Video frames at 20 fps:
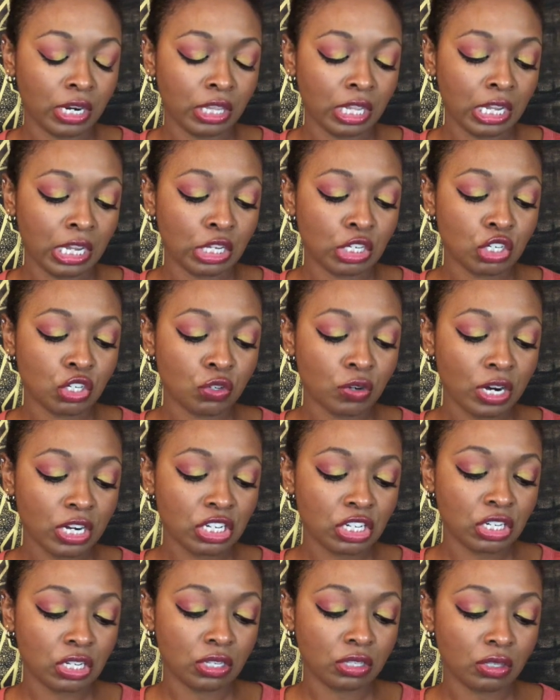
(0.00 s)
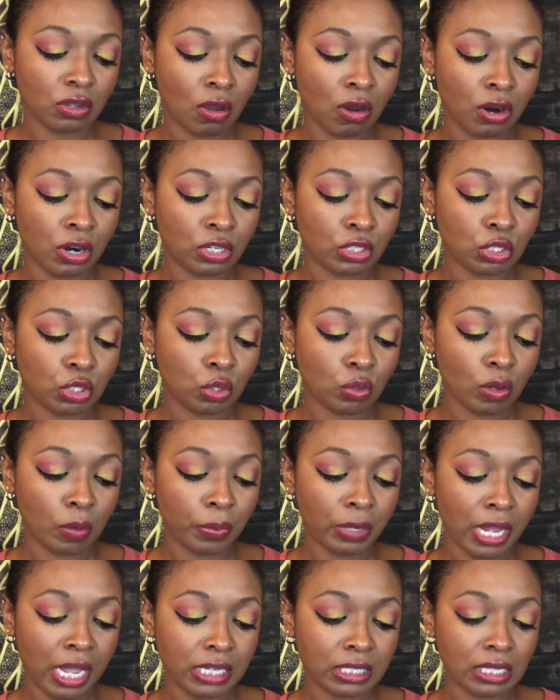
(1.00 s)
instructions are to
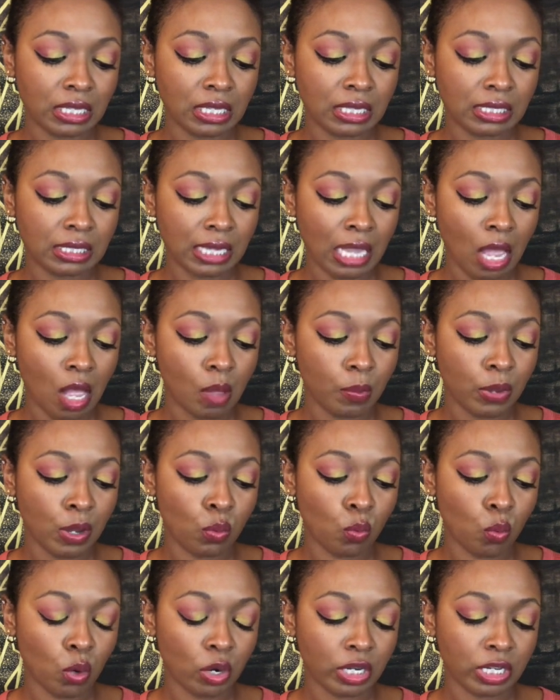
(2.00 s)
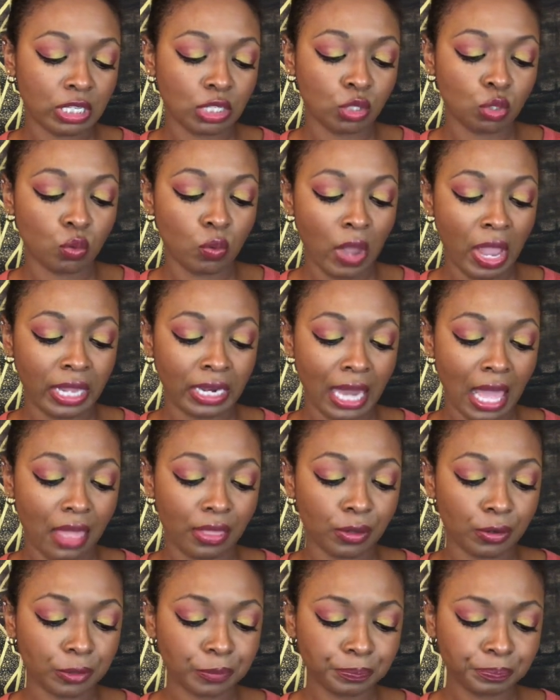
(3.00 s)
apply to the scalp and work into a
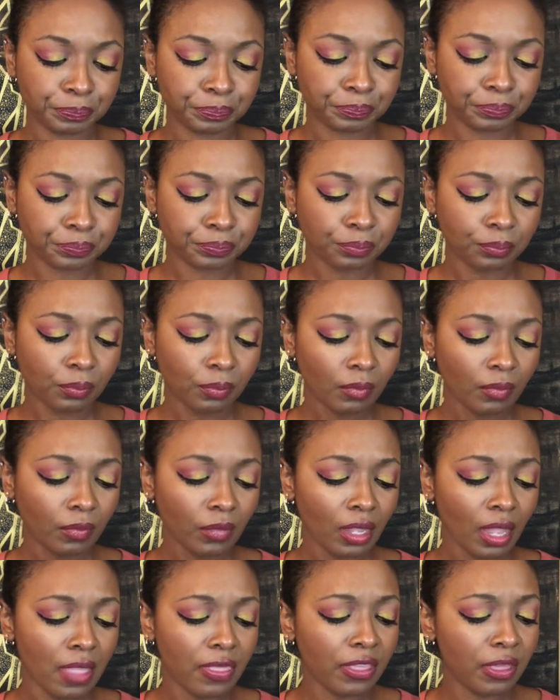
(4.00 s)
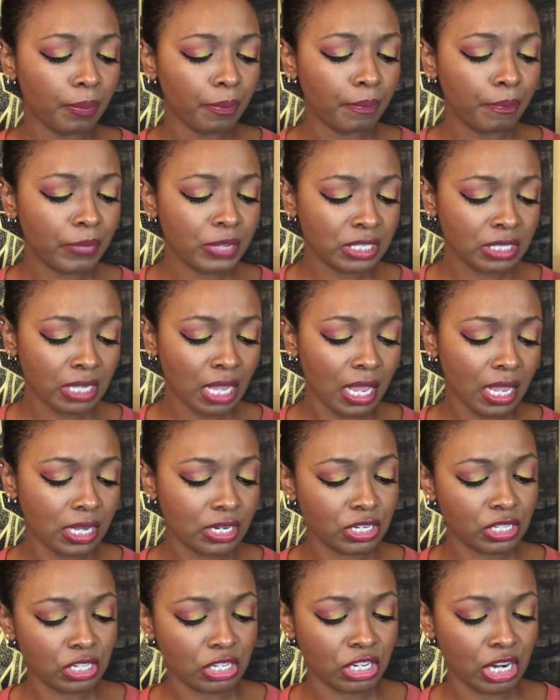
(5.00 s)
lather. And then massage
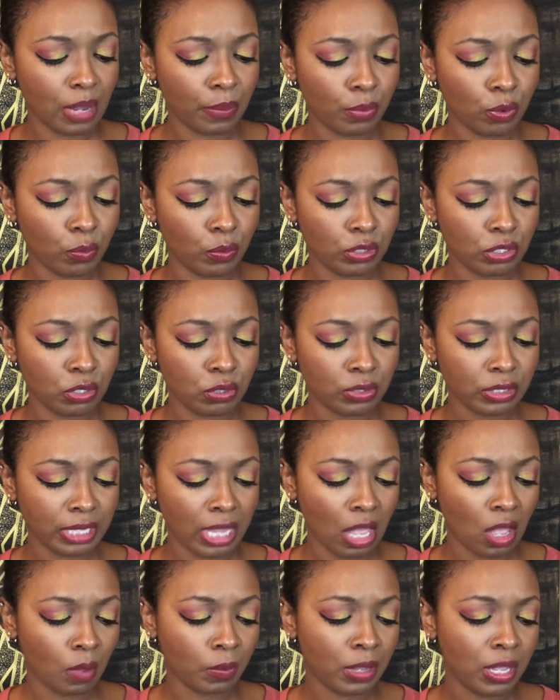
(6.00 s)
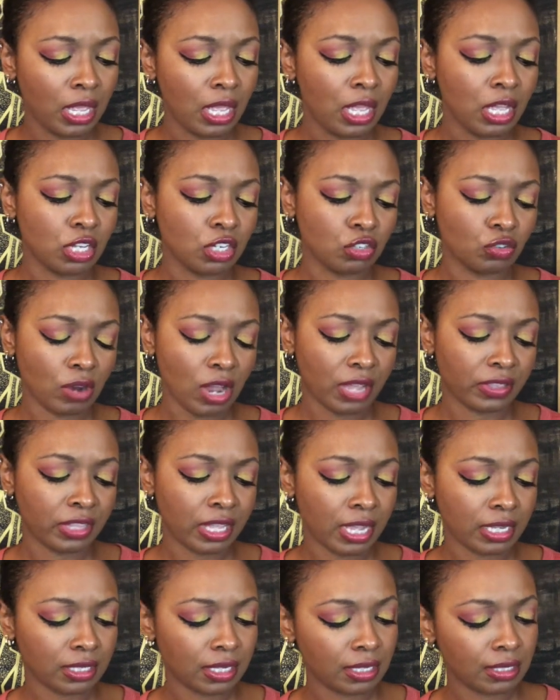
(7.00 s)
the shampoo into your scalp, drag the
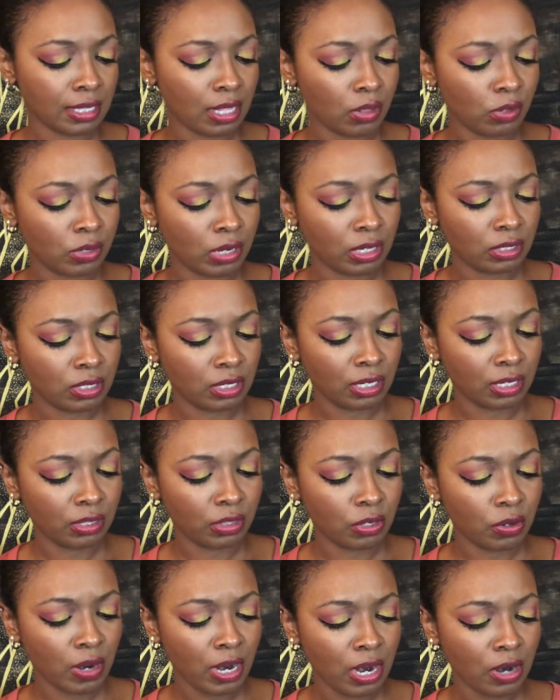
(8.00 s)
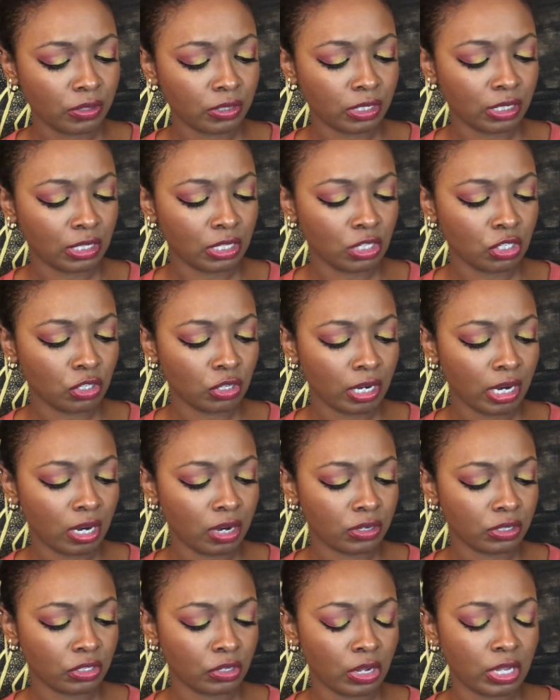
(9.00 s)
excess lather down to the length of your hair to cleanse your
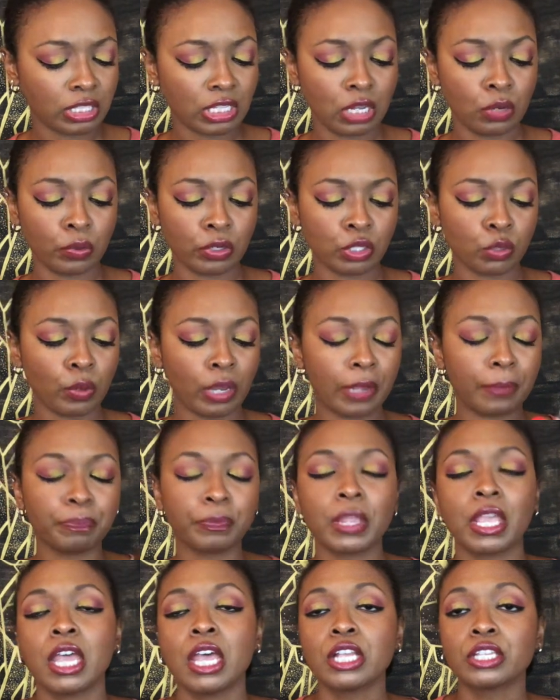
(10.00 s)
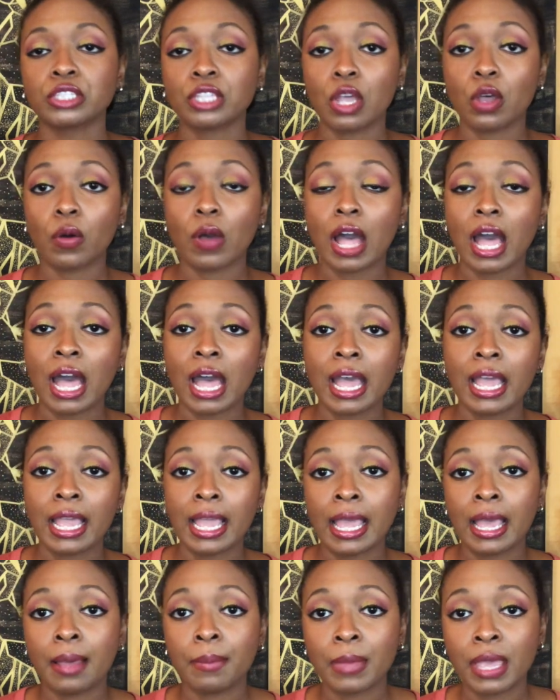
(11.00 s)
hair strands and rinse away. So I
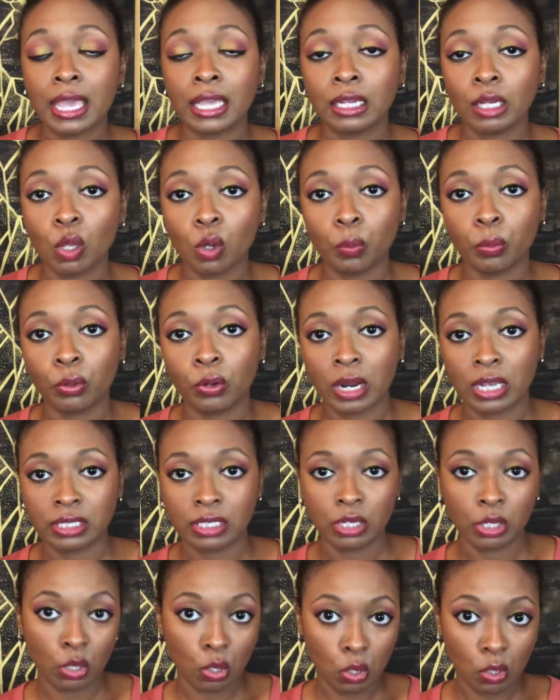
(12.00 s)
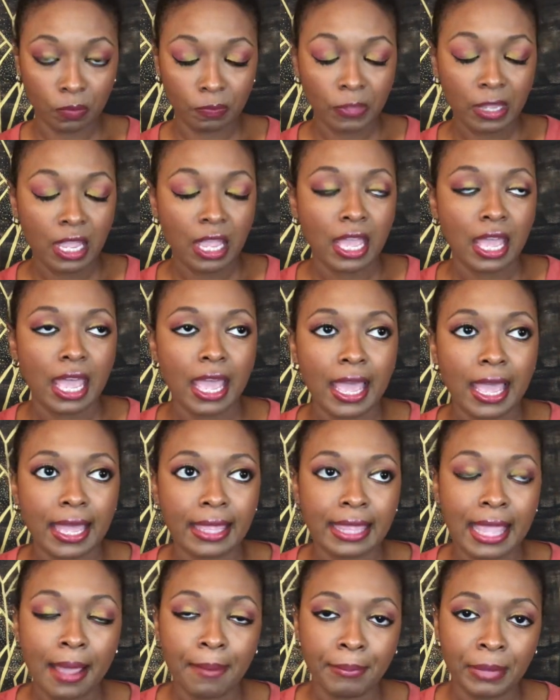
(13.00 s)
am a low porosity girl,
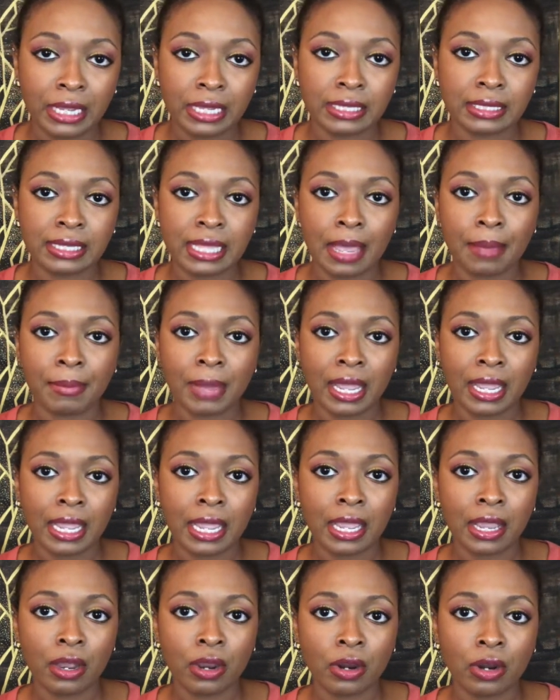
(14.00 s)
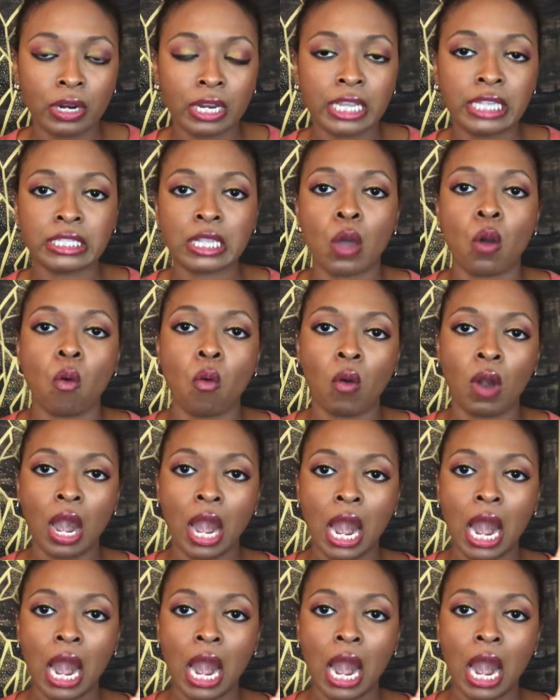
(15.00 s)
and that means that my hair is on